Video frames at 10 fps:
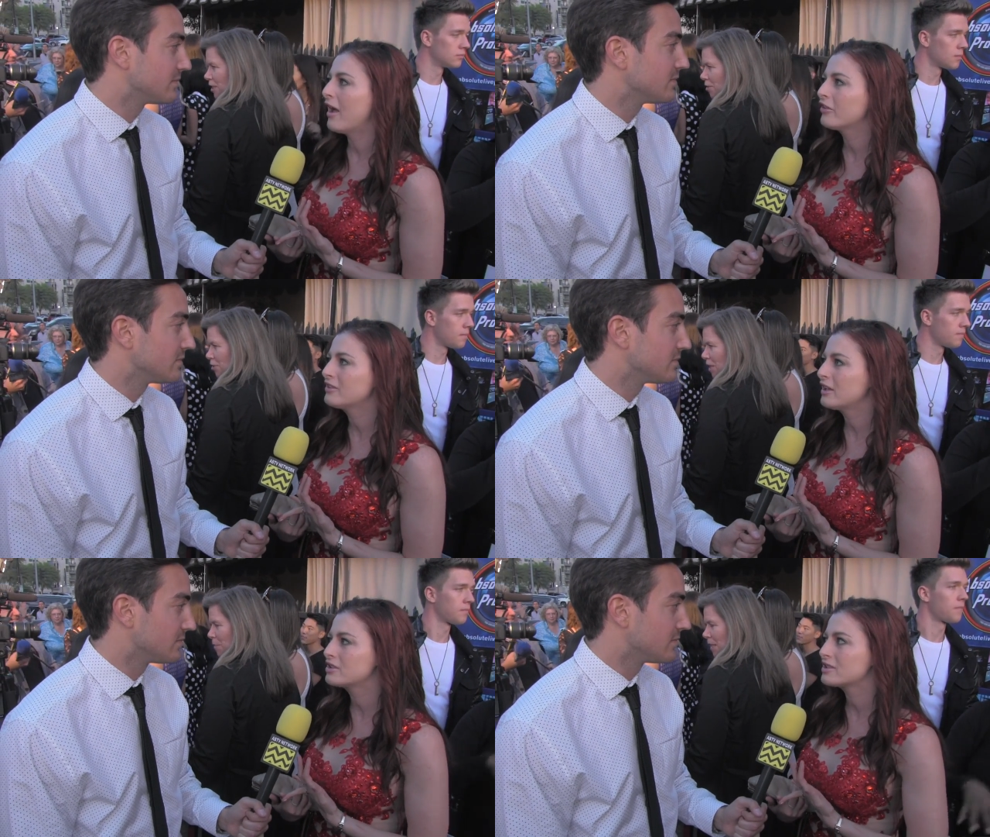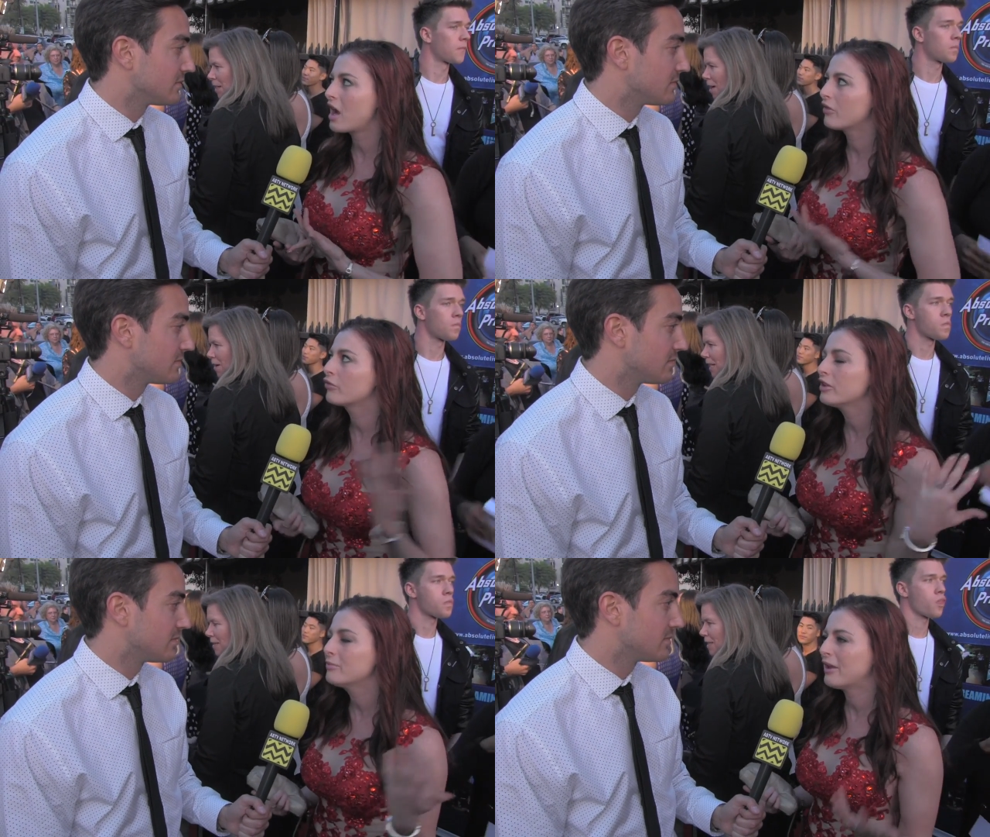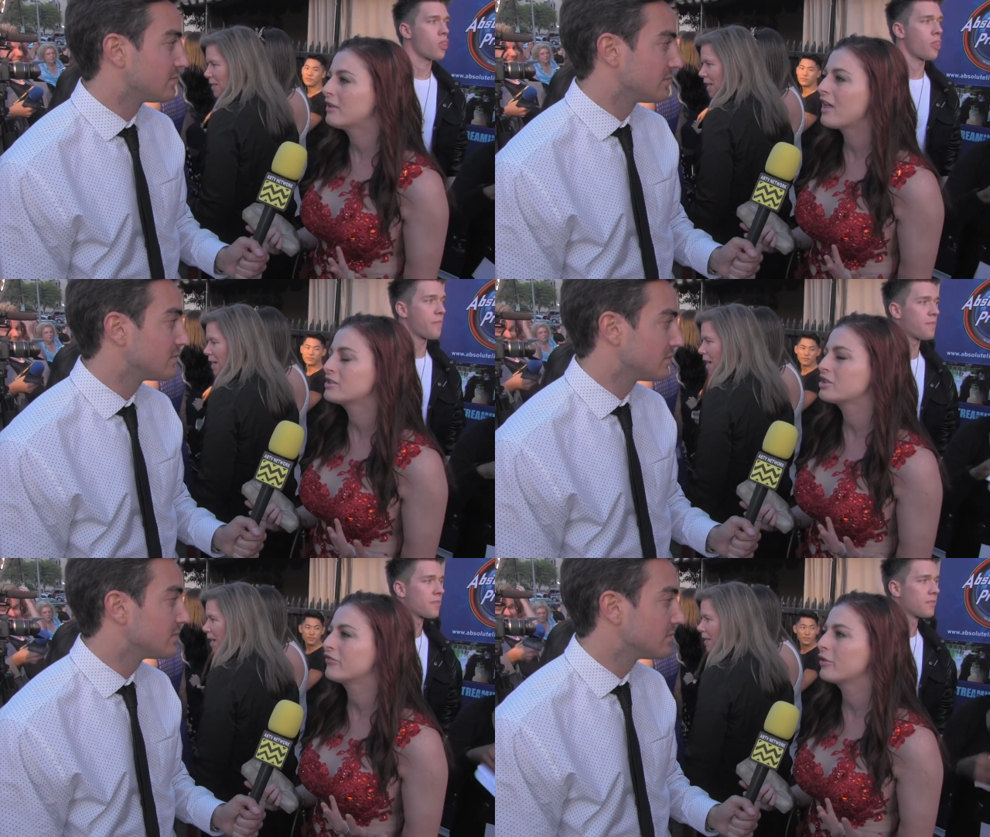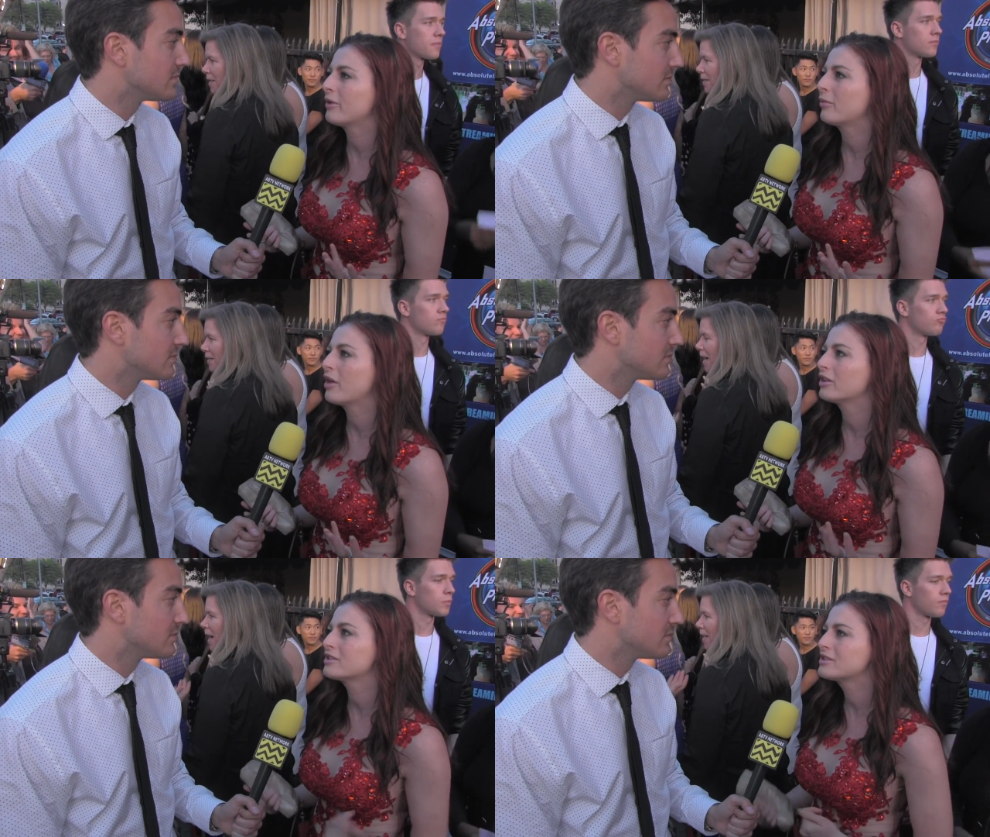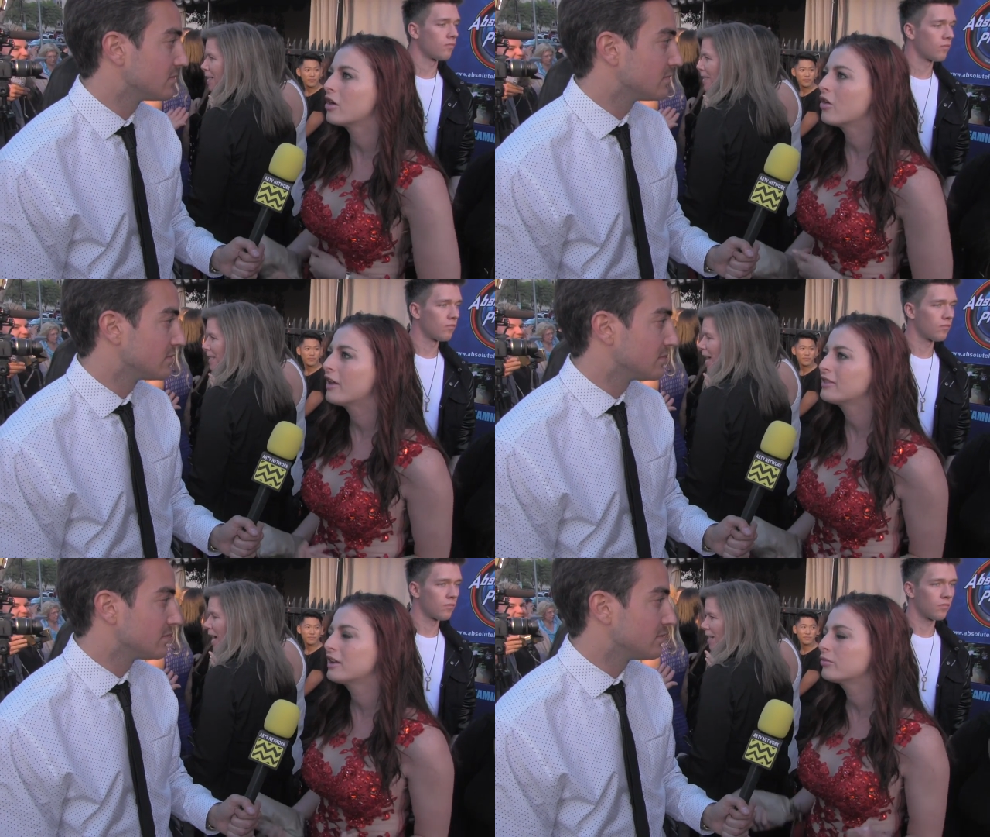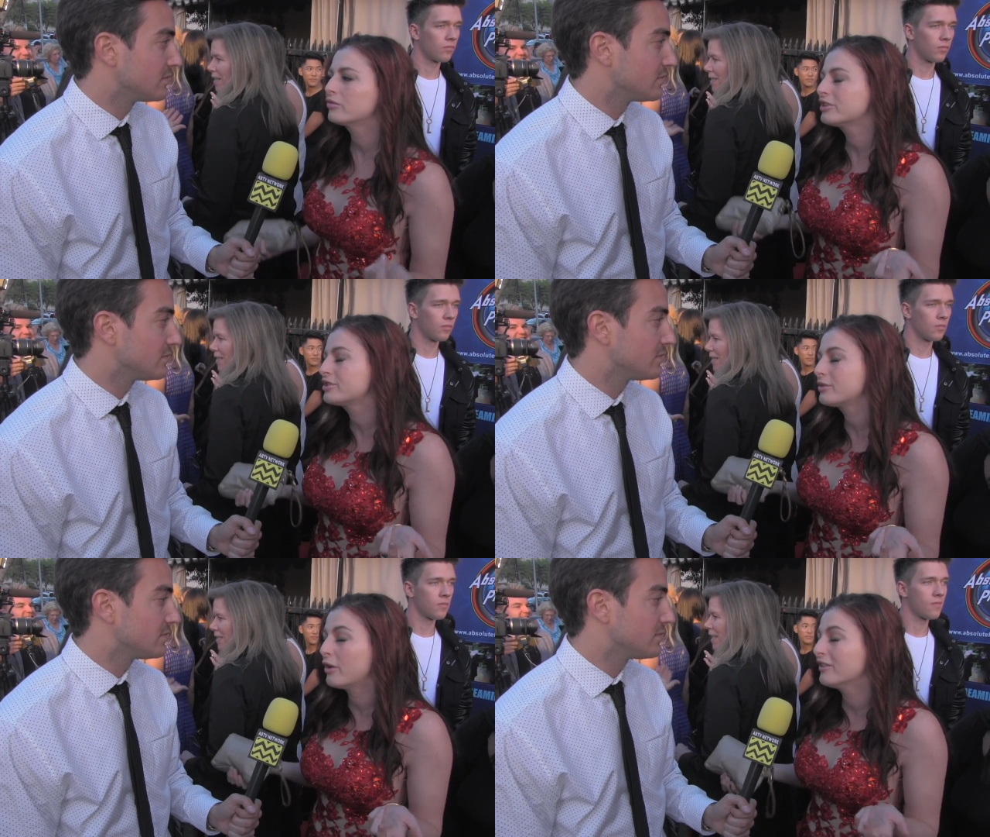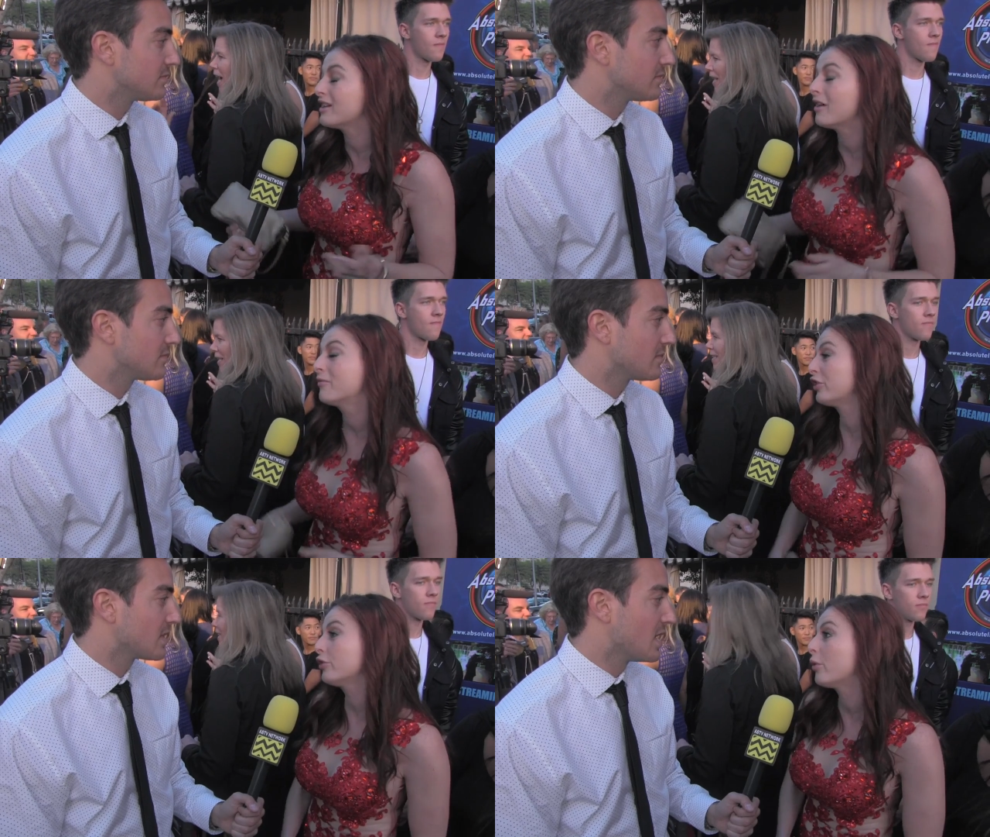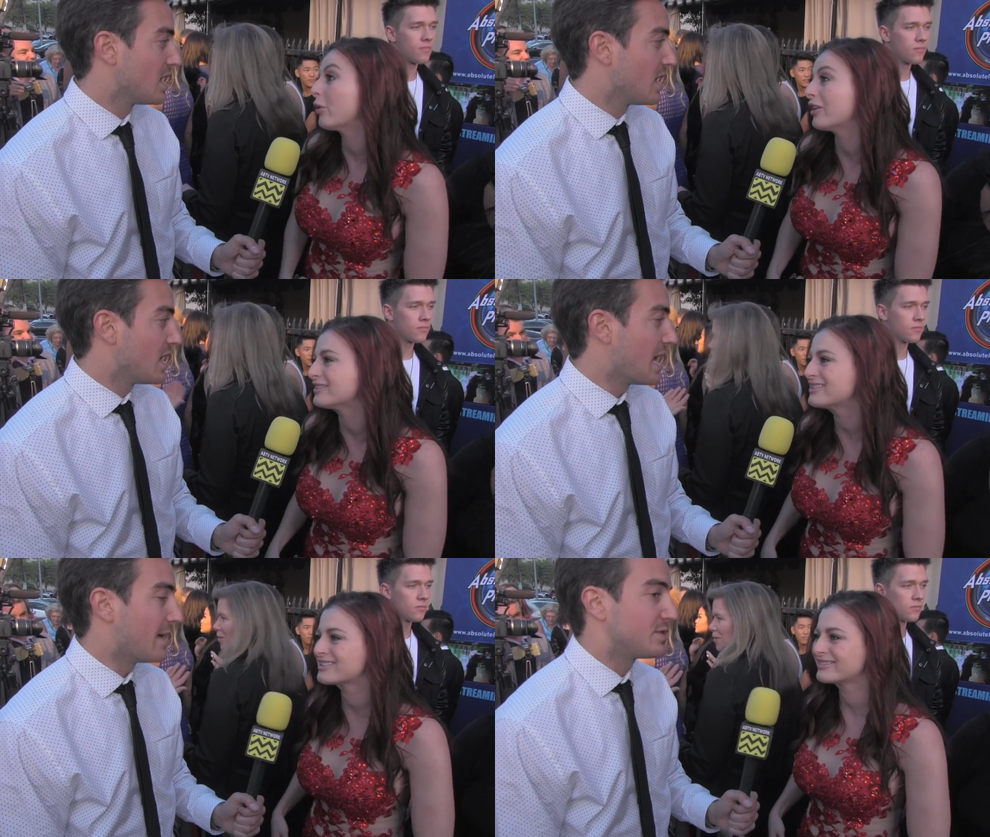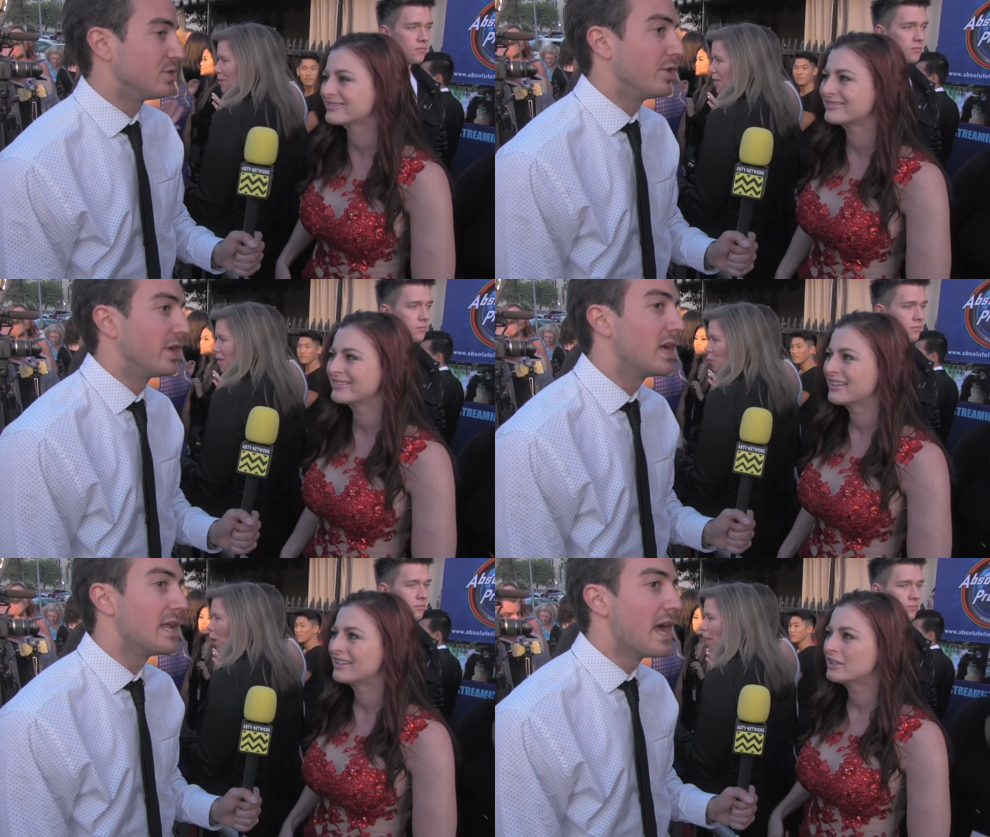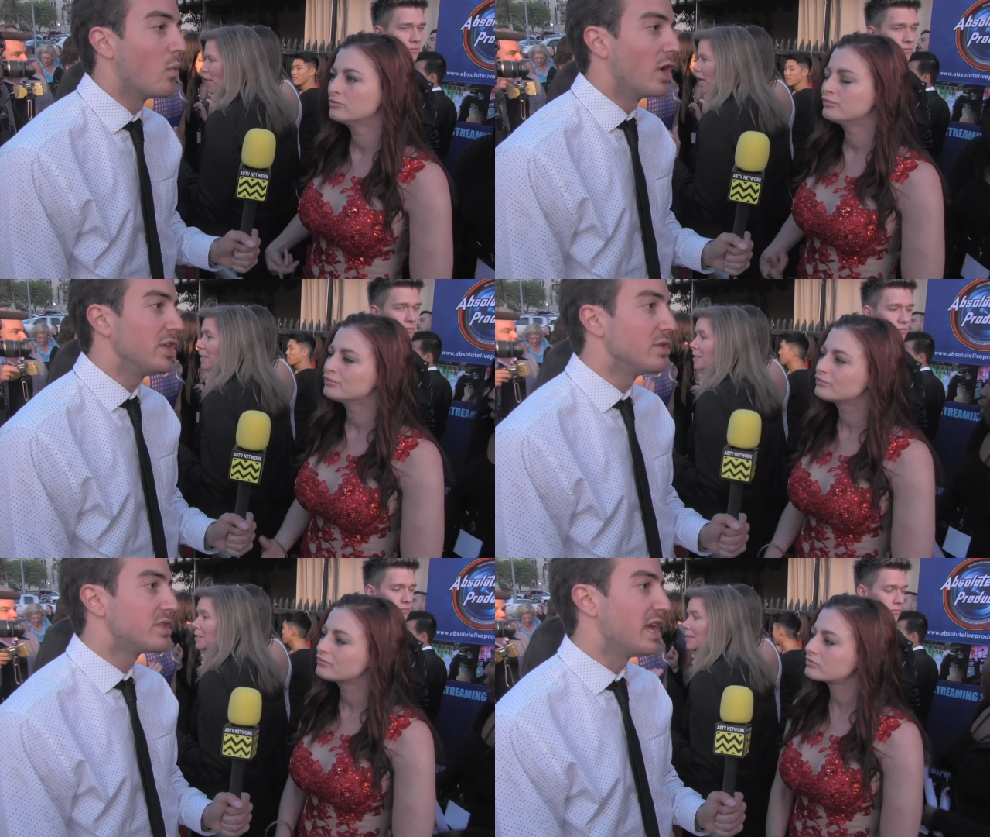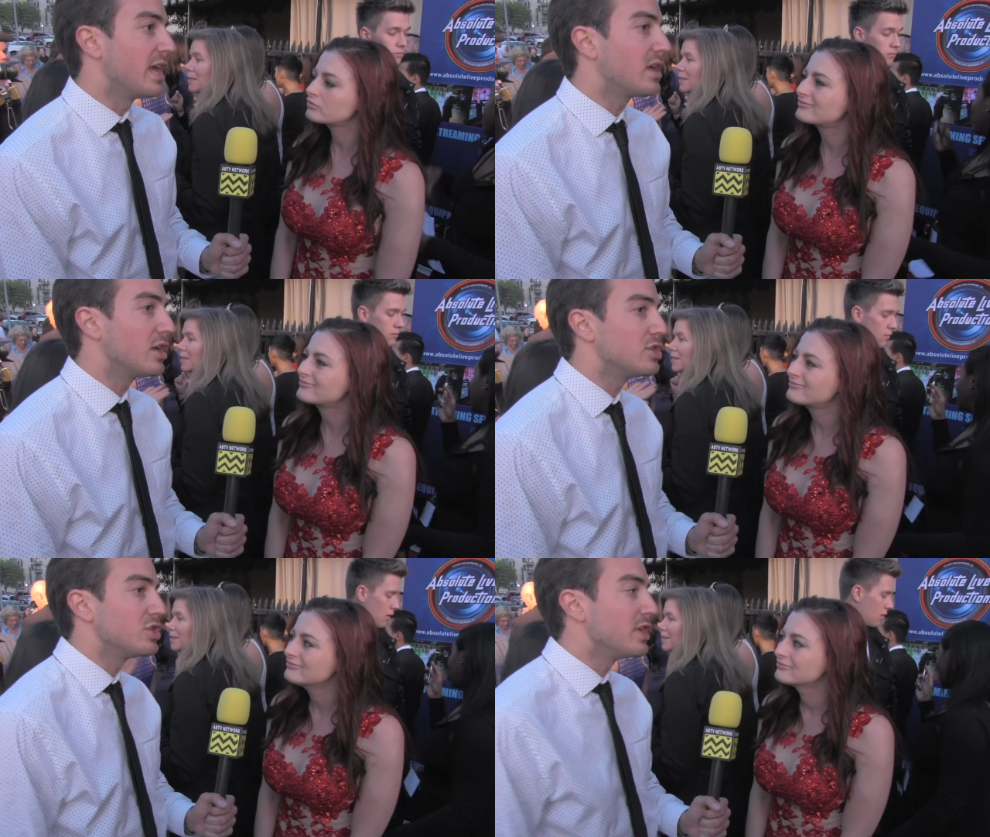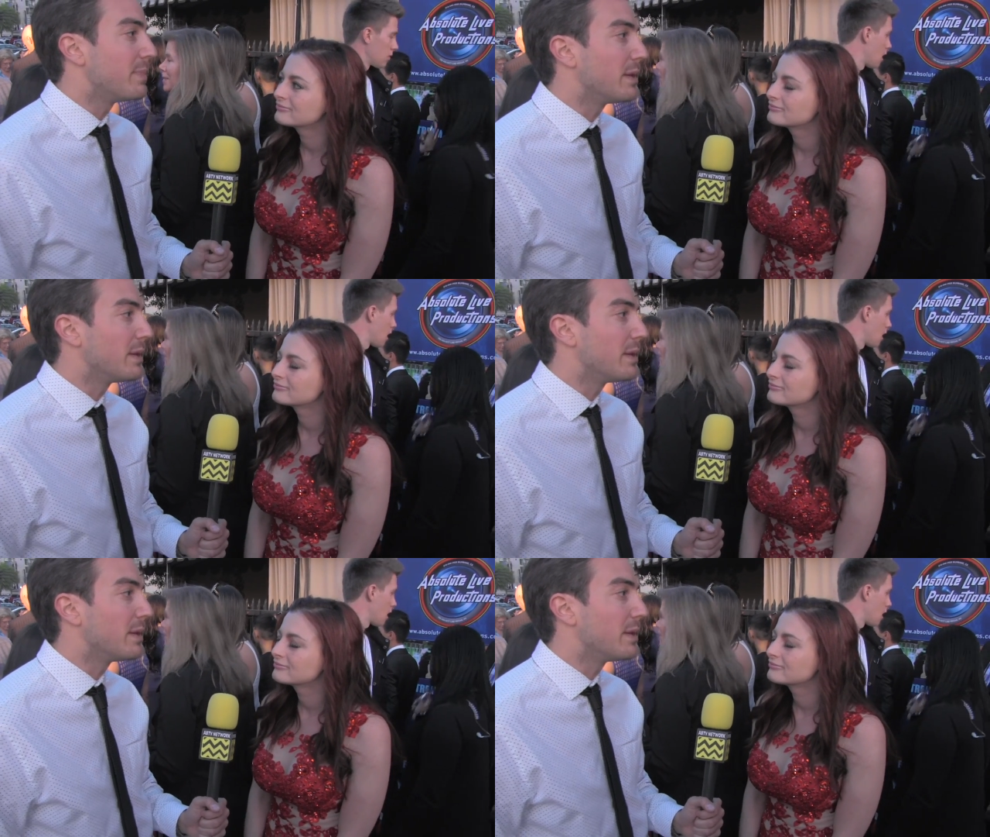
Speaker 1: everything just got really big last year for Big Brother, so I think we should win a few awards.
Speaker 2: Absolutely. Now, what do you think? Do you think